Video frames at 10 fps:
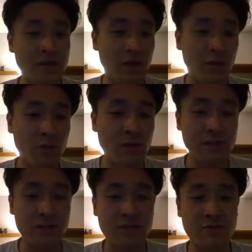always in the
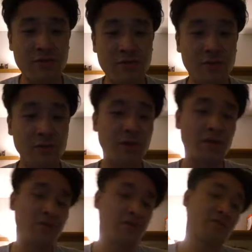first one
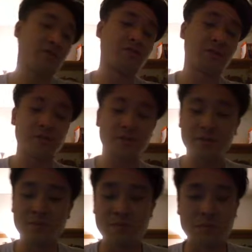because for some reason
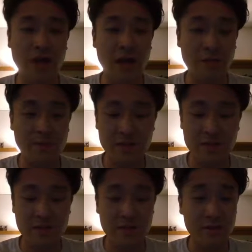perhaps it's
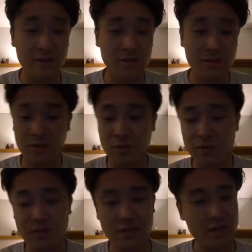also the
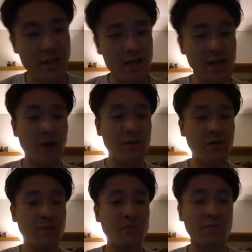most current, the
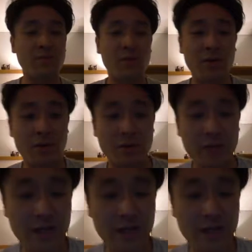most important one, right?